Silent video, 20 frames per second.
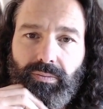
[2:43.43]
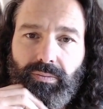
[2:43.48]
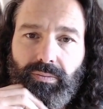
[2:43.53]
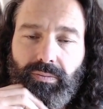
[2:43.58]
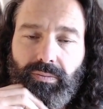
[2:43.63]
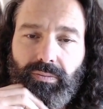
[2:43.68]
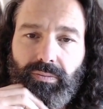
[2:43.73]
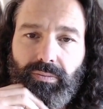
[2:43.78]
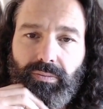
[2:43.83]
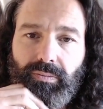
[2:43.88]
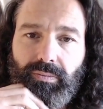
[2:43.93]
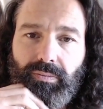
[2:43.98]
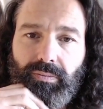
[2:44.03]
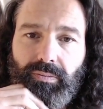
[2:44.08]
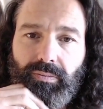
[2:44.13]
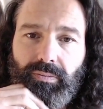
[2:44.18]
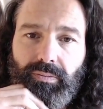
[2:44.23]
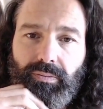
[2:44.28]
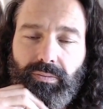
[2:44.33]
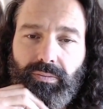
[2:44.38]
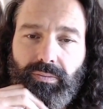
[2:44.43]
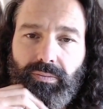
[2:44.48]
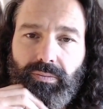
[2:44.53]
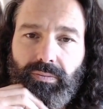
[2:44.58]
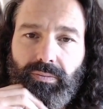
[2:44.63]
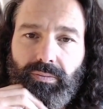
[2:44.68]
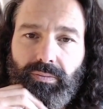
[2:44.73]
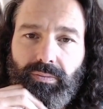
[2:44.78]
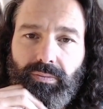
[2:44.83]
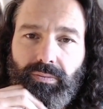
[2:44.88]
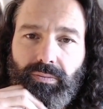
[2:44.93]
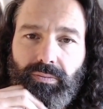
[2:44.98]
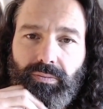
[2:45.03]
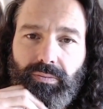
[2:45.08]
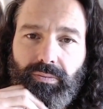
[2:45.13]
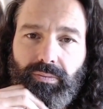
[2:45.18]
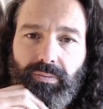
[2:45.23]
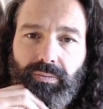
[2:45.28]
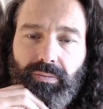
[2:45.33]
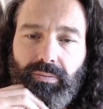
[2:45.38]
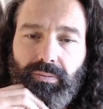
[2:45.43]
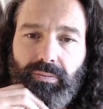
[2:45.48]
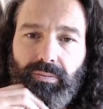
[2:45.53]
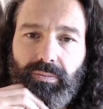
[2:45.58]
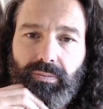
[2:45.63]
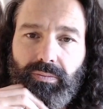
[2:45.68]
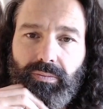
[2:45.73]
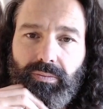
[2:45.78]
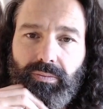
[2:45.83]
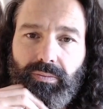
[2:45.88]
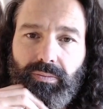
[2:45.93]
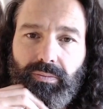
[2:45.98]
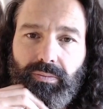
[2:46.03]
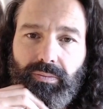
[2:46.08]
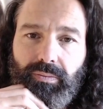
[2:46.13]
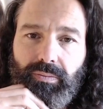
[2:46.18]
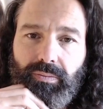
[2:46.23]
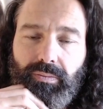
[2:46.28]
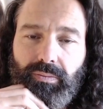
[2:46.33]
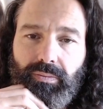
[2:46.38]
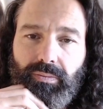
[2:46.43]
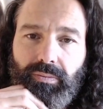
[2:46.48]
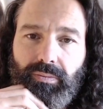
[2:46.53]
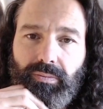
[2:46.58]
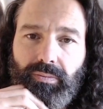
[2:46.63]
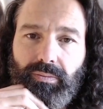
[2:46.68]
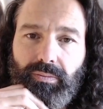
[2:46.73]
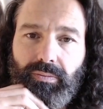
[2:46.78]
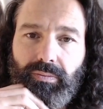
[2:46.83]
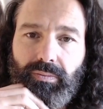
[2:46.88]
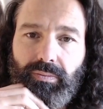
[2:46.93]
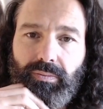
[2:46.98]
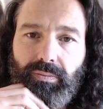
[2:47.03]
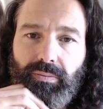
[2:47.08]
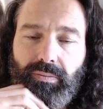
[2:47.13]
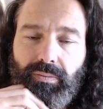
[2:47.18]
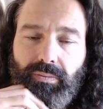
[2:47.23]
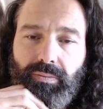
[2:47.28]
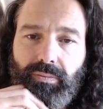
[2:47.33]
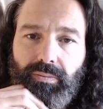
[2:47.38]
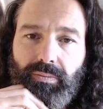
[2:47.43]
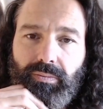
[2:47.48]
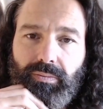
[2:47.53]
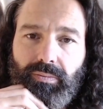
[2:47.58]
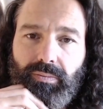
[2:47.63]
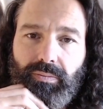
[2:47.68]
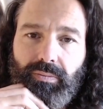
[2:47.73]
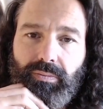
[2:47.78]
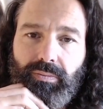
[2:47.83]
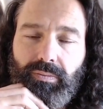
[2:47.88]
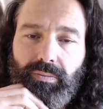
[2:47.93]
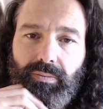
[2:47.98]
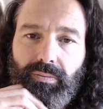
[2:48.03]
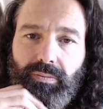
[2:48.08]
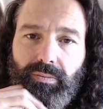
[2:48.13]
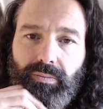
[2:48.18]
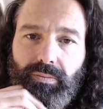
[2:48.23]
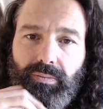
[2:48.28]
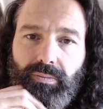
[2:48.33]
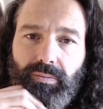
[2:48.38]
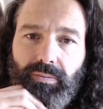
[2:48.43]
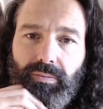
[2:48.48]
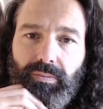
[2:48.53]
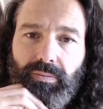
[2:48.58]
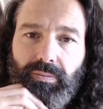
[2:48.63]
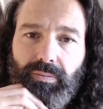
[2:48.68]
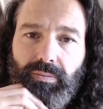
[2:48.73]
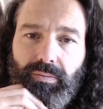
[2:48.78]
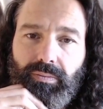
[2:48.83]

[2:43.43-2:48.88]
[no speech]